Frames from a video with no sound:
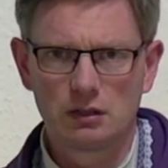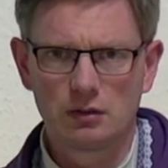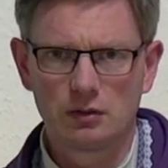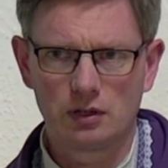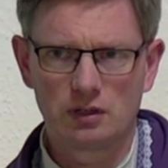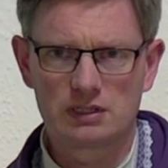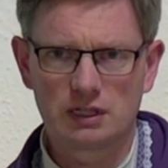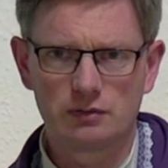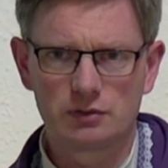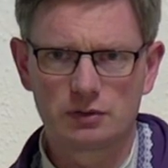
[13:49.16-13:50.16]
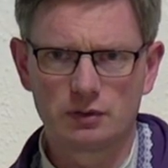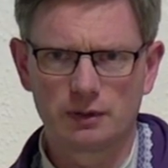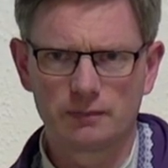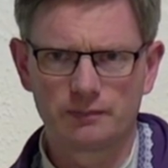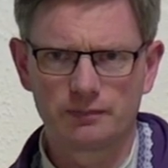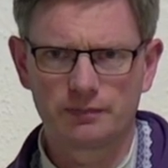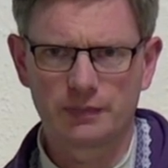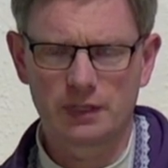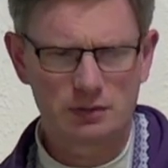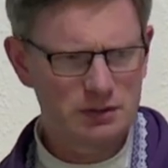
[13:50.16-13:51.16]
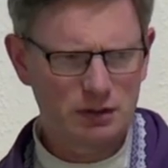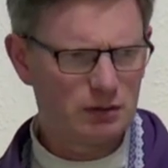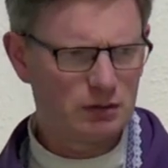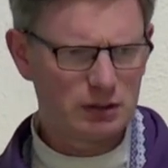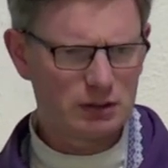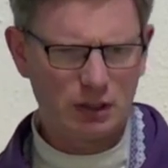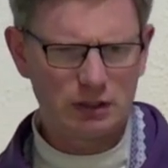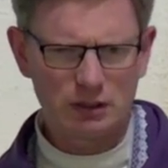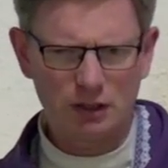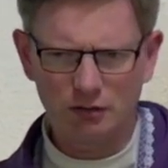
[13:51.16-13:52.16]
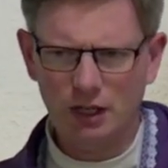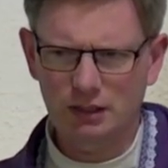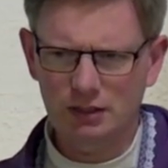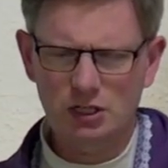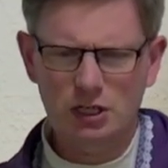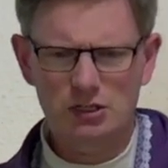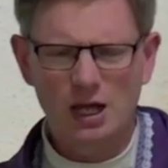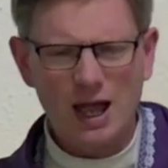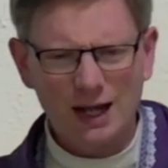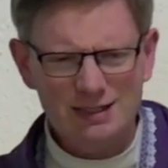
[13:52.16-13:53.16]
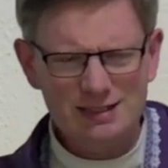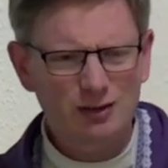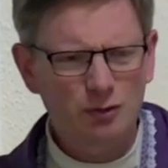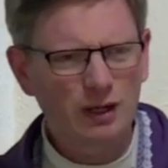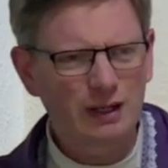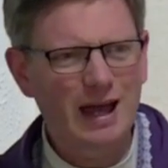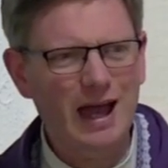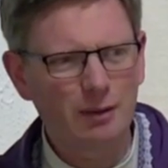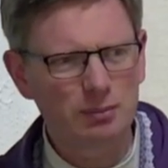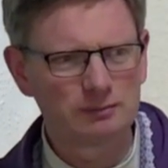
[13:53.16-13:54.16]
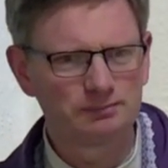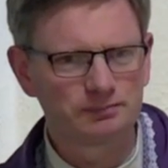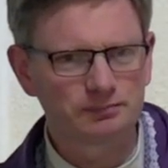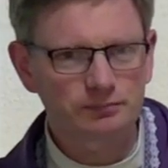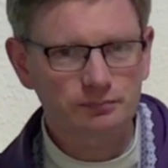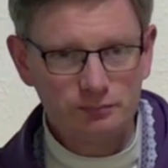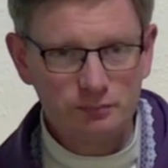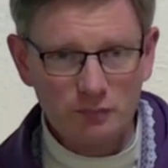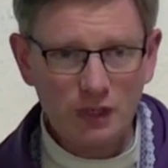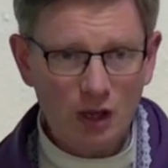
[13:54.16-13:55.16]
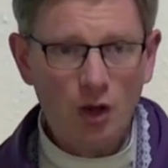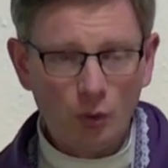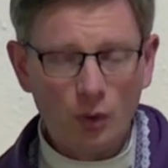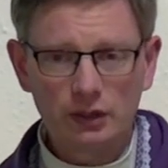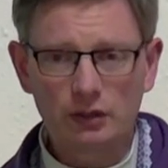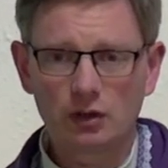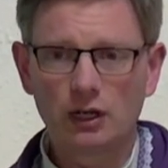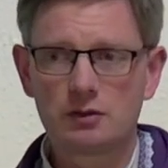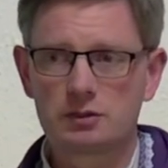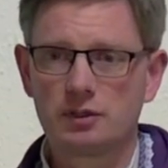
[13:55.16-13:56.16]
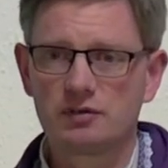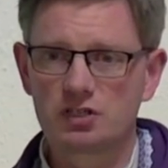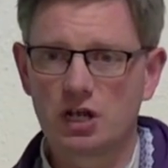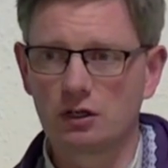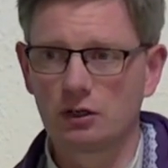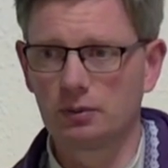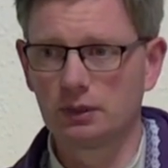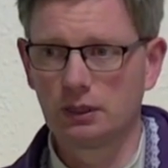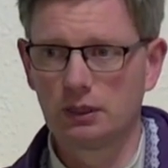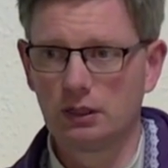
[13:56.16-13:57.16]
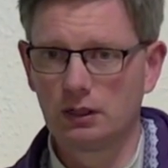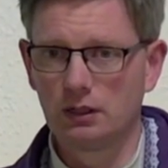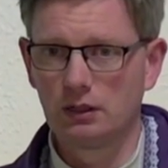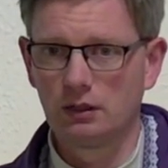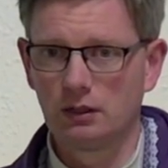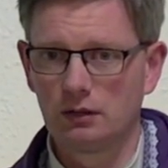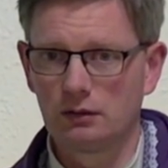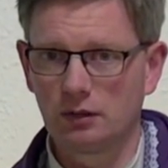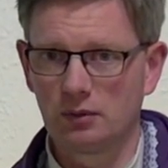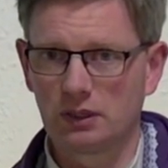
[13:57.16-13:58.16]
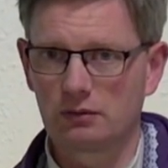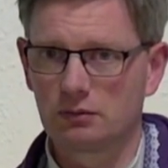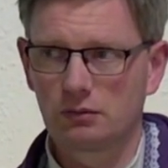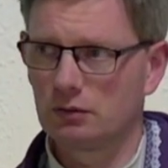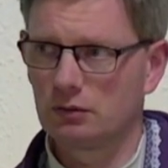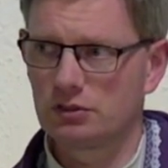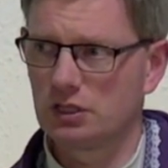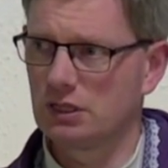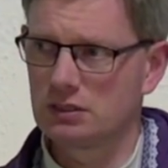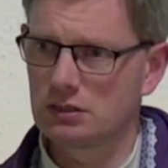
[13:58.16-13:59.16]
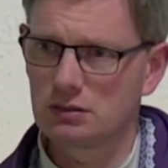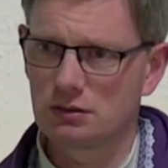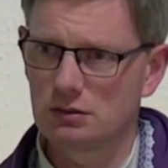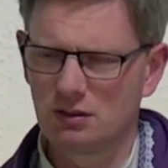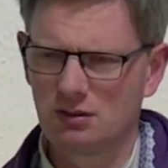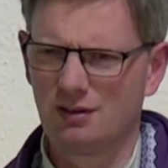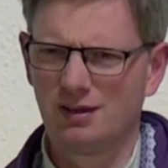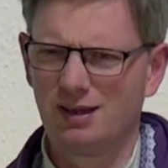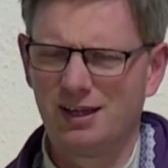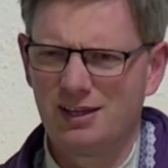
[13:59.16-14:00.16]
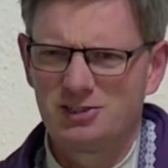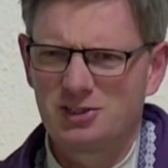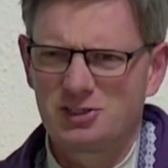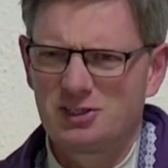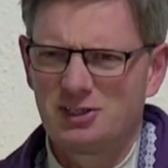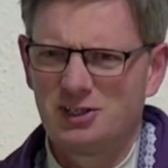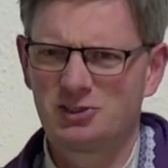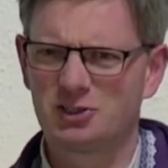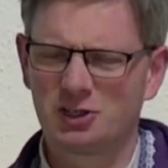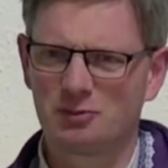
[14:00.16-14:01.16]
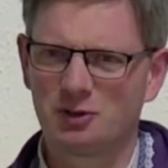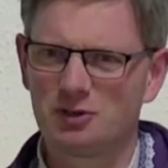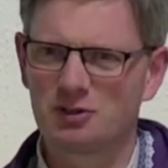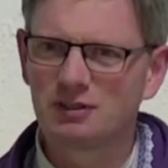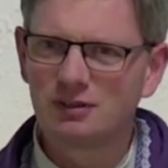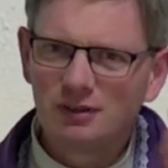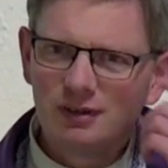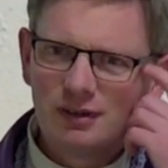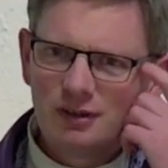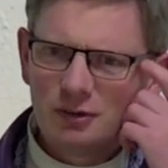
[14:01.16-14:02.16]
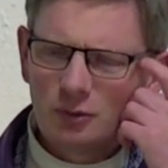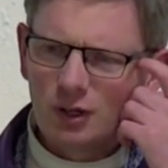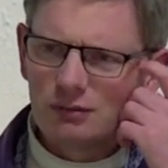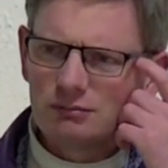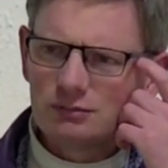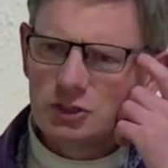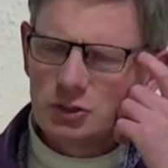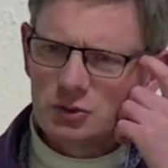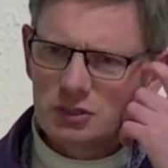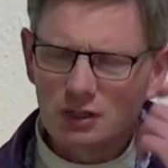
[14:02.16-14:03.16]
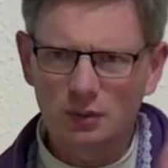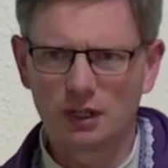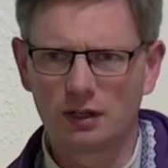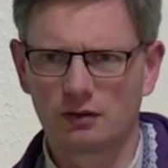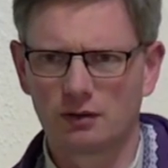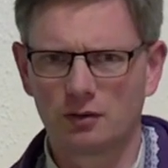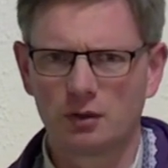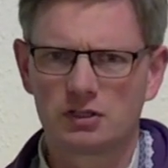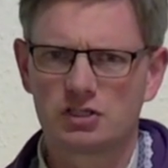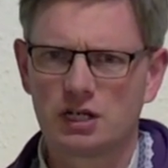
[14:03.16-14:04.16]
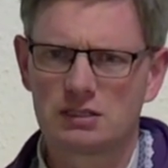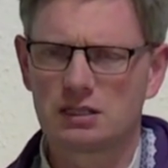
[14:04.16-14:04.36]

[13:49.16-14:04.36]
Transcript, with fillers: where his life was going. And so he said, no, I need a radical change. And this is kind of what can happen when the Lord allows a bit of a shake-up. That we think, genie, is this, it's, just, it's just not important what shoes I wear or what snazzy